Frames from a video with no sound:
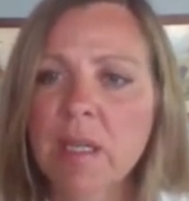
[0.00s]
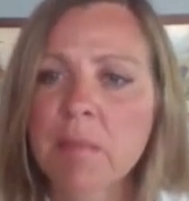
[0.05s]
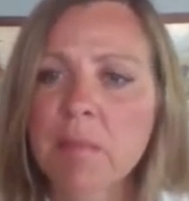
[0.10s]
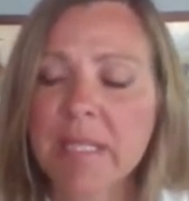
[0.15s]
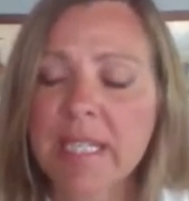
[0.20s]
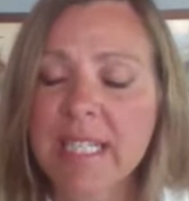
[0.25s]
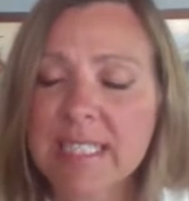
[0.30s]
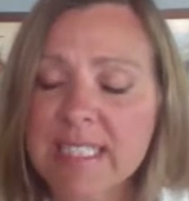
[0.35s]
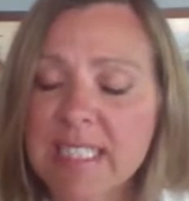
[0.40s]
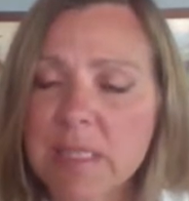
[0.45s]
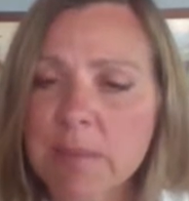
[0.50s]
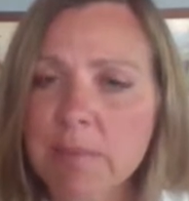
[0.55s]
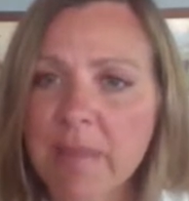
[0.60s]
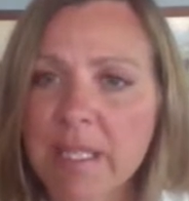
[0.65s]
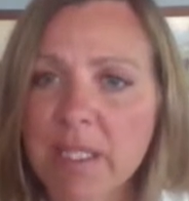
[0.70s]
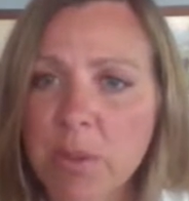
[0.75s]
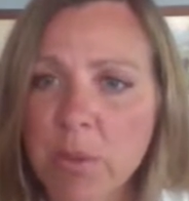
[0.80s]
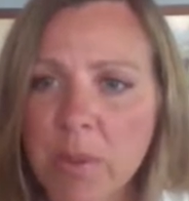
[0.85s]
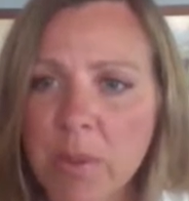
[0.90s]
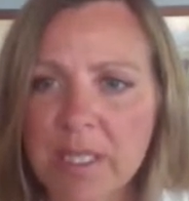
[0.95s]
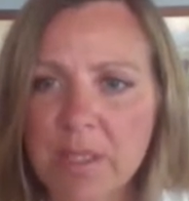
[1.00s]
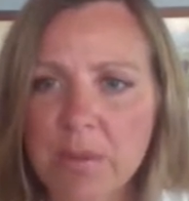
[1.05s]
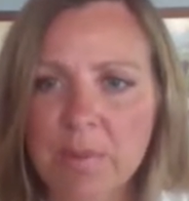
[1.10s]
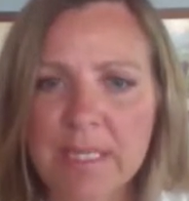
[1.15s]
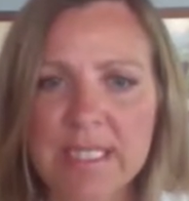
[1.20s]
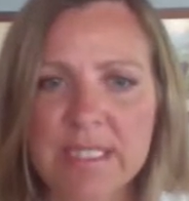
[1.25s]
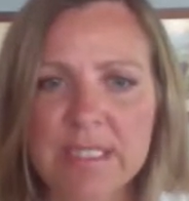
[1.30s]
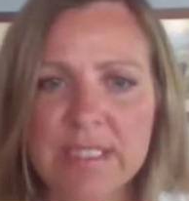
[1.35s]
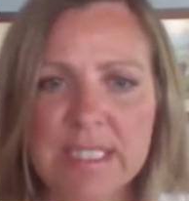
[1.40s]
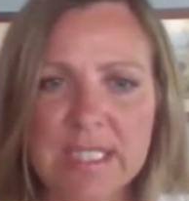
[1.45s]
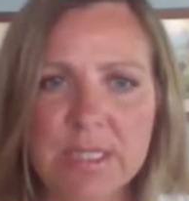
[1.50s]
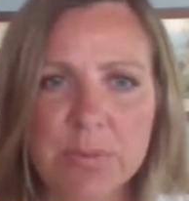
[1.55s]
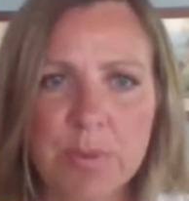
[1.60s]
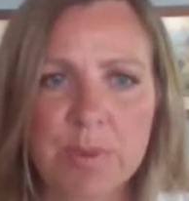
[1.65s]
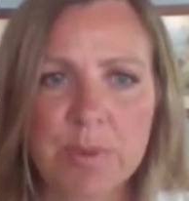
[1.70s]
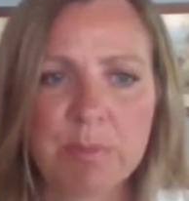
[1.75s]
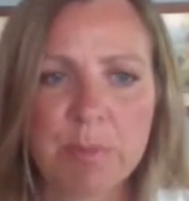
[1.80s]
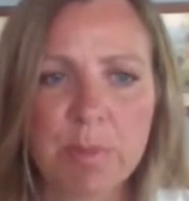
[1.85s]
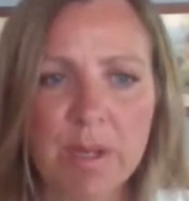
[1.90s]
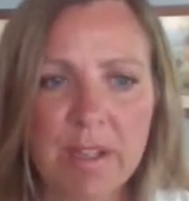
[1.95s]
Because it's been quite a while since we
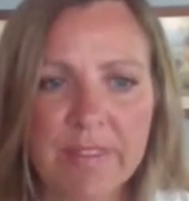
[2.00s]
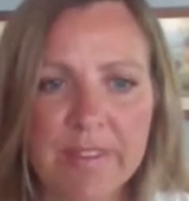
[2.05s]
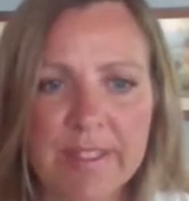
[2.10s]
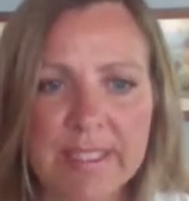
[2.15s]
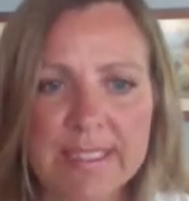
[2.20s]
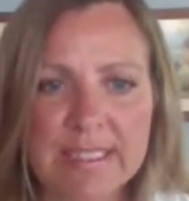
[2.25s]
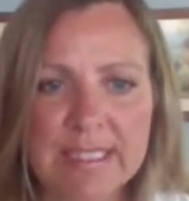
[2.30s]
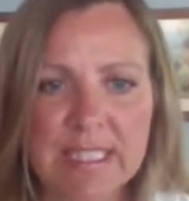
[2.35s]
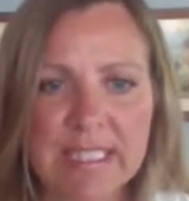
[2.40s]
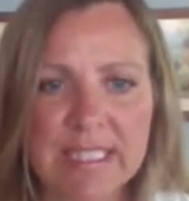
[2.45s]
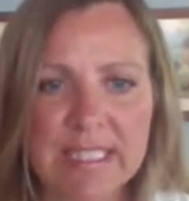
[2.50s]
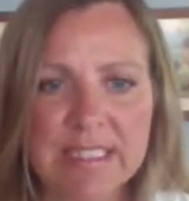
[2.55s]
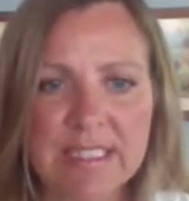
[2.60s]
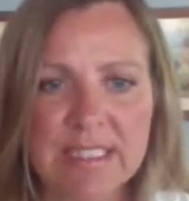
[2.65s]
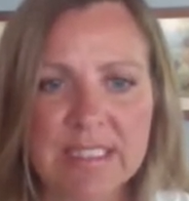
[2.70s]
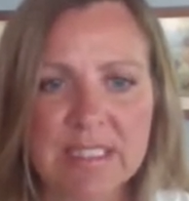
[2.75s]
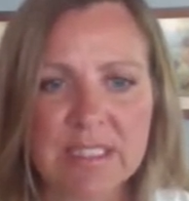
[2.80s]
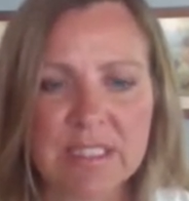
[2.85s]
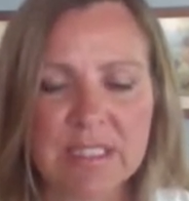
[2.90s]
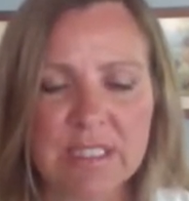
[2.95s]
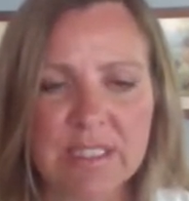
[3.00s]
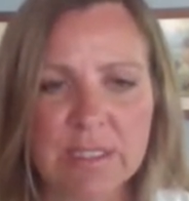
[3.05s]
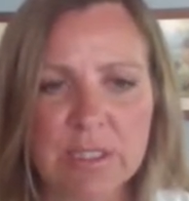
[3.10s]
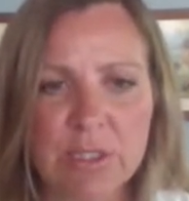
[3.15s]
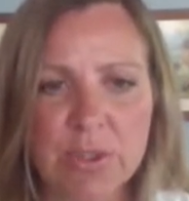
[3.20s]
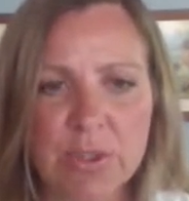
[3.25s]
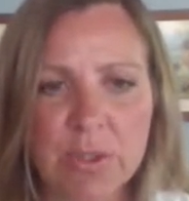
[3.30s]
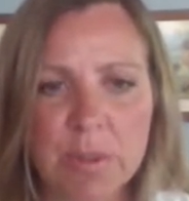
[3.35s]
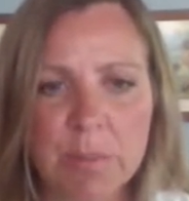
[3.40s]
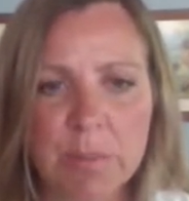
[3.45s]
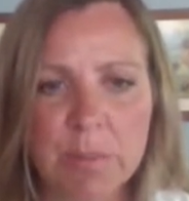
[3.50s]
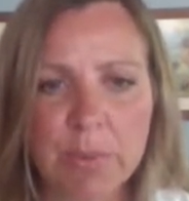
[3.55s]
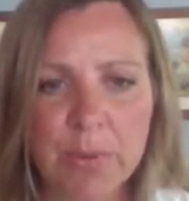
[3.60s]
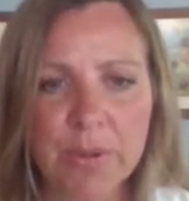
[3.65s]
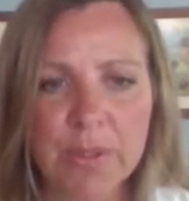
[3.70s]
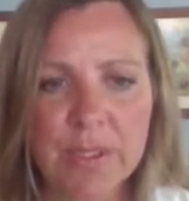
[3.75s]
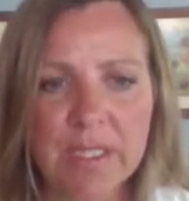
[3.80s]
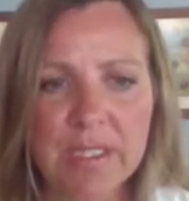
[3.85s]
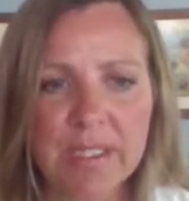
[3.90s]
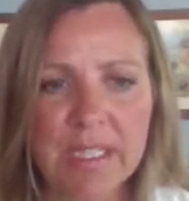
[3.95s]
brought this list to the
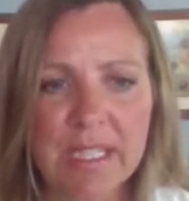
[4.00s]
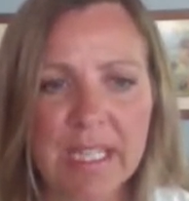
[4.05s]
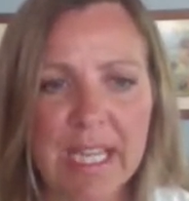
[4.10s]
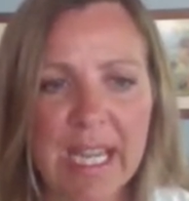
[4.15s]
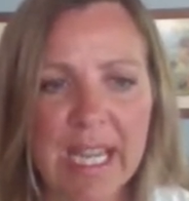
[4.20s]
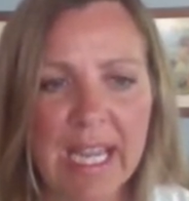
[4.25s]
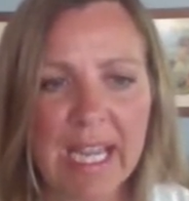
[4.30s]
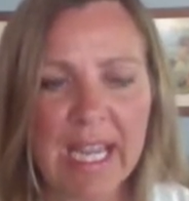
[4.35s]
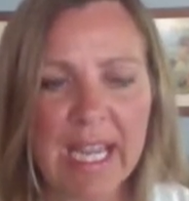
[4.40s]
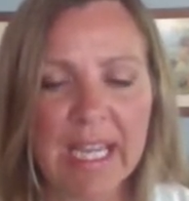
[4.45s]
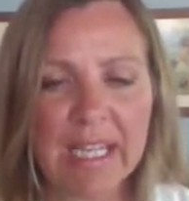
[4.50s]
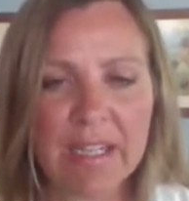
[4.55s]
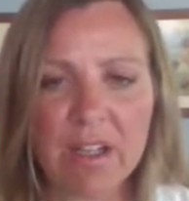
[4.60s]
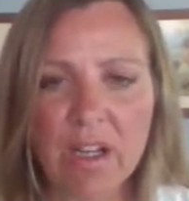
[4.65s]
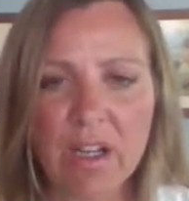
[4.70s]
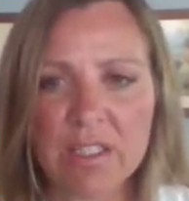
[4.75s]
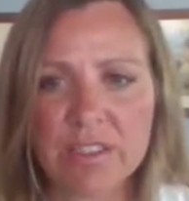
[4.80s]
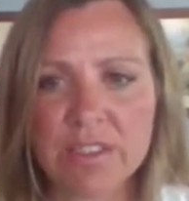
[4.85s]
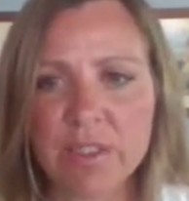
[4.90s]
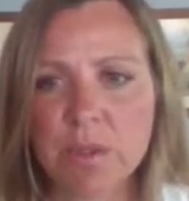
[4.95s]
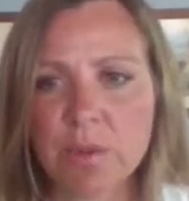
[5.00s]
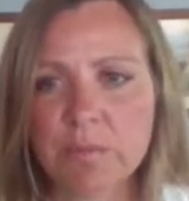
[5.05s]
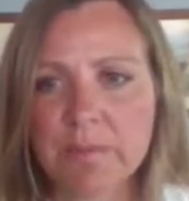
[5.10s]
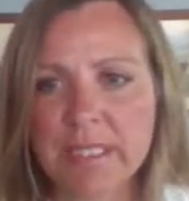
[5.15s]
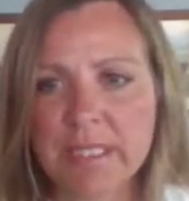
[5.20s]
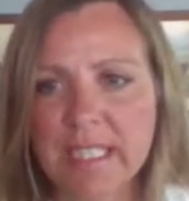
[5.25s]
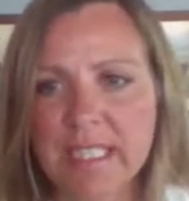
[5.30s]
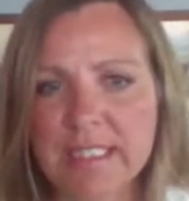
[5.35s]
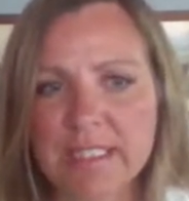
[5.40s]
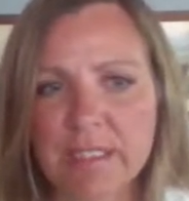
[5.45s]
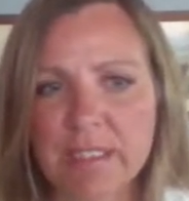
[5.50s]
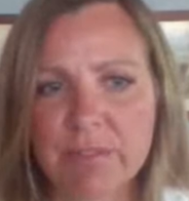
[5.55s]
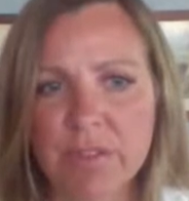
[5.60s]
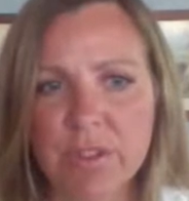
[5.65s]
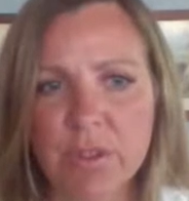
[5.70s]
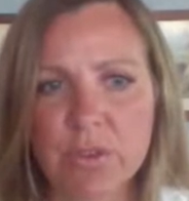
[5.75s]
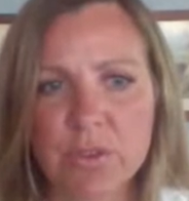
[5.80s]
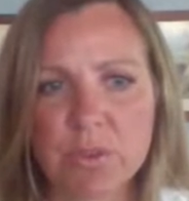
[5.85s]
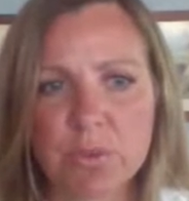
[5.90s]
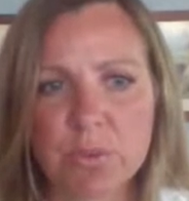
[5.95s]
board, and also because of
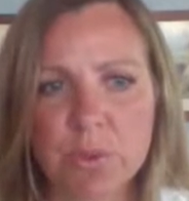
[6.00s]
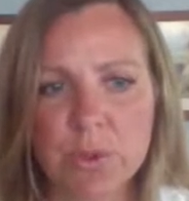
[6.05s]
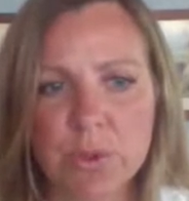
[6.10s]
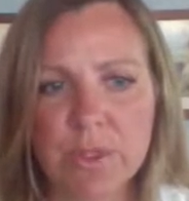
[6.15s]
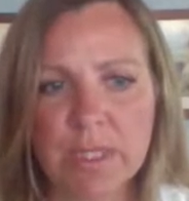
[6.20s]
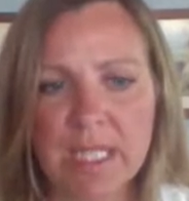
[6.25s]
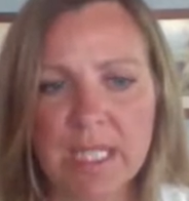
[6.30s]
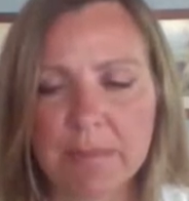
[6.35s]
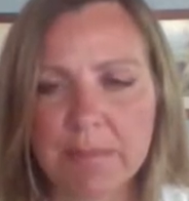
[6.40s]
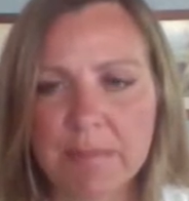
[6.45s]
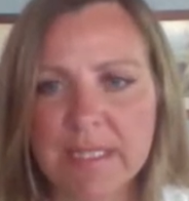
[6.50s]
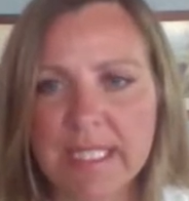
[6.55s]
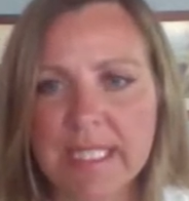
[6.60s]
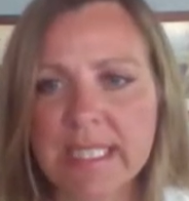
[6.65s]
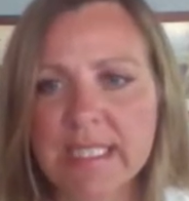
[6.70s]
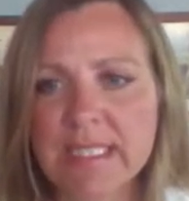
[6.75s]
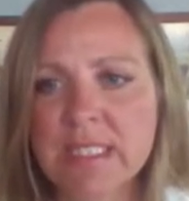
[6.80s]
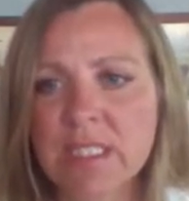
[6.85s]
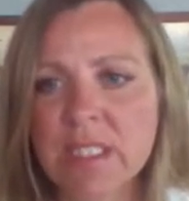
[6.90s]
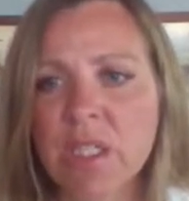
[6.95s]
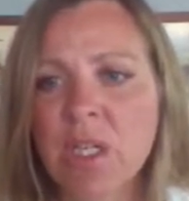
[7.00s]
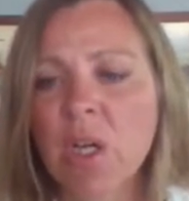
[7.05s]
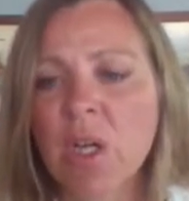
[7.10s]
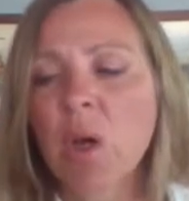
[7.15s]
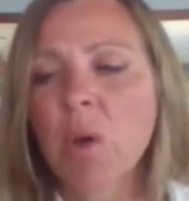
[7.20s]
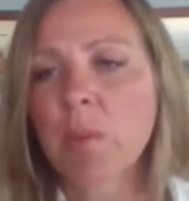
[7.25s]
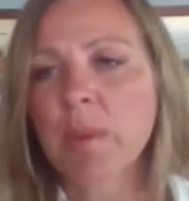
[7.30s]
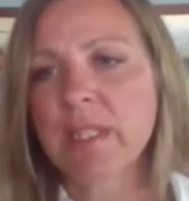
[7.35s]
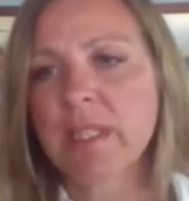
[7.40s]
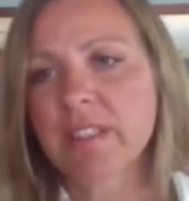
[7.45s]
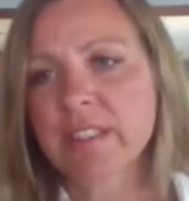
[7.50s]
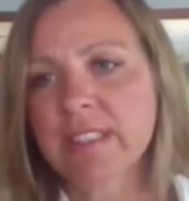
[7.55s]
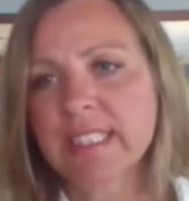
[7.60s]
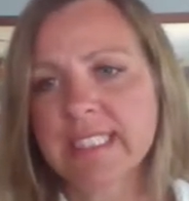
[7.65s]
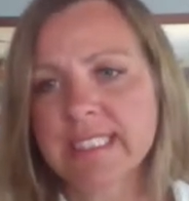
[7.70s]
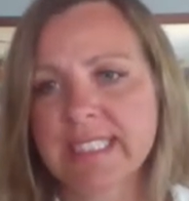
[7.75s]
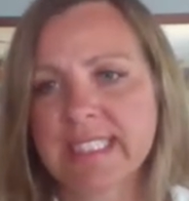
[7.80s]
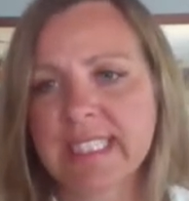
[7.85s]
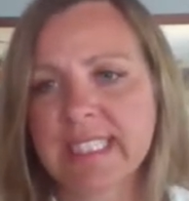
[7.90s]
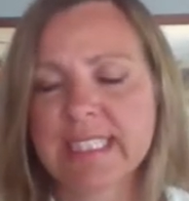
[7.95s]
those rule updates, we looked
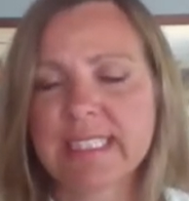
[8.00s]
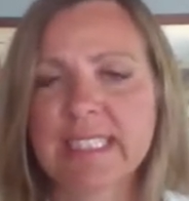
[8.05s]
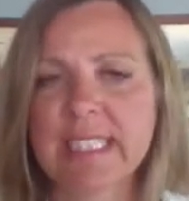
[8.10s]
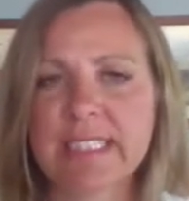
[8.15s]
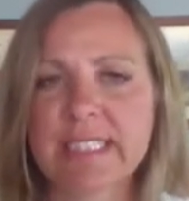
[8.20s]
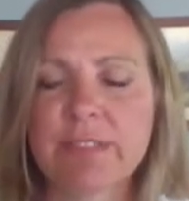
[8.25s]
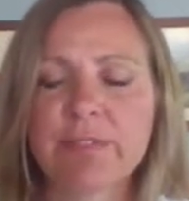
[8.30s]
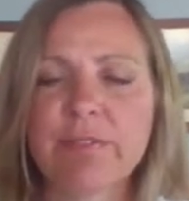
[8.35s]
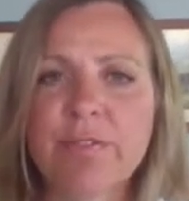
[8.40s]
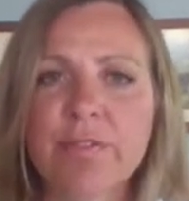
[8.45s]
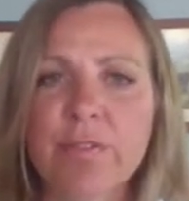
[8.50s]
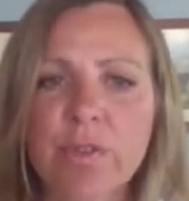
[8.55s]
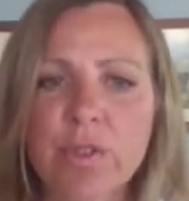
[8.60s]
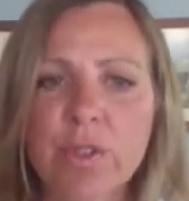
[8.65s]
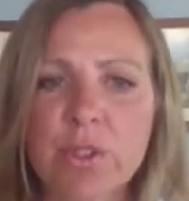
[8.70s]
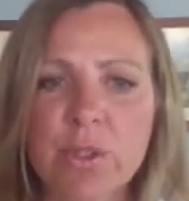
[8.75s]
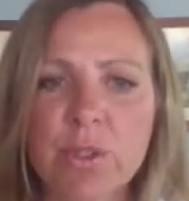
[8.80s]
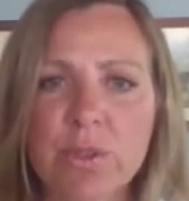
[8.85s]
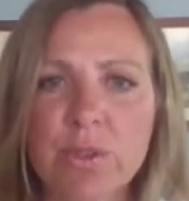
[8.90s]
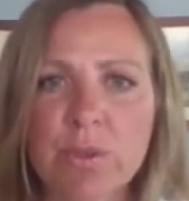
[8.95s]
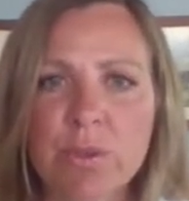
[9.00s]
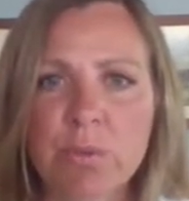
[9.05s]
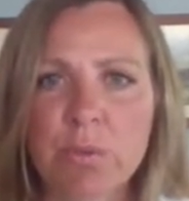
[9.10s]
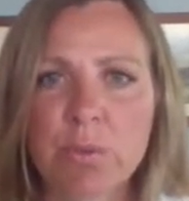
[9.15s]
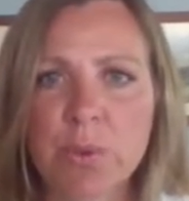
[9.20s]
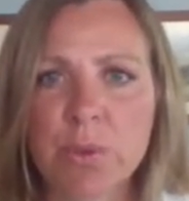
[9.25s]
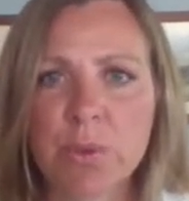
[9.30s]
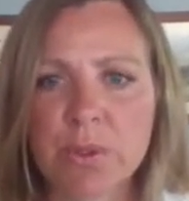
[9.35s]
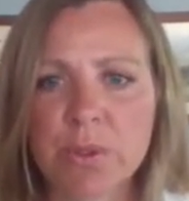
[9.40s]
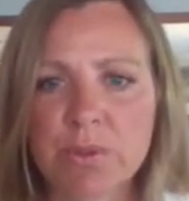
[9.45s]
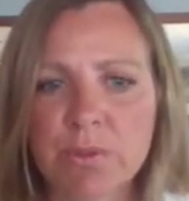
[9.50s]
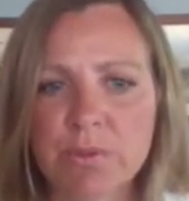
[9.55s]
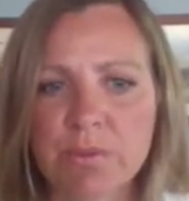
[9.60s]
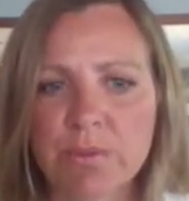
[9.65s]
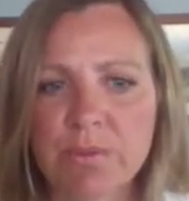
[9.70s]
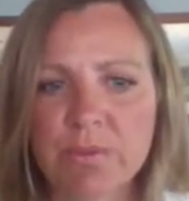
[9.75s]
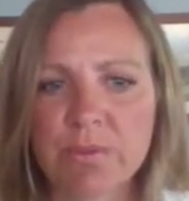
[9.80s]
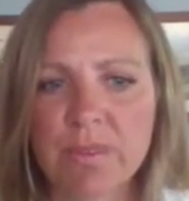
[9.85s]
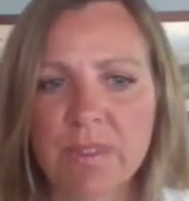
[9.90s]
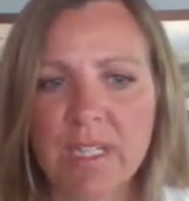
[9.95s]
at this as a full rule
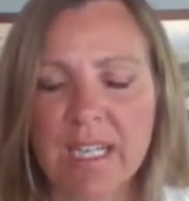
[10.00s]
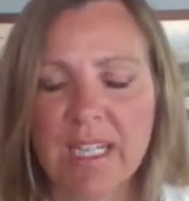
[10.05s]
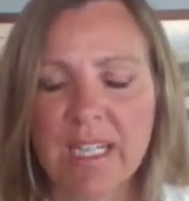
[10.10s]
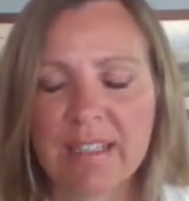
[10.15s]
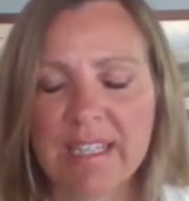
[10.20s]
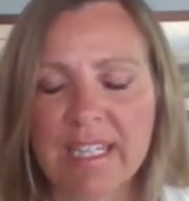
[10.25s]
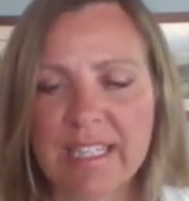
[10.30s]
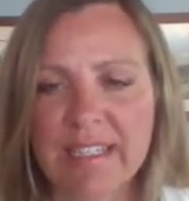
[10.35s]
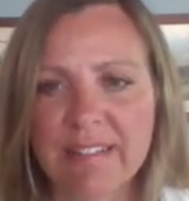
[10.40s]
uh,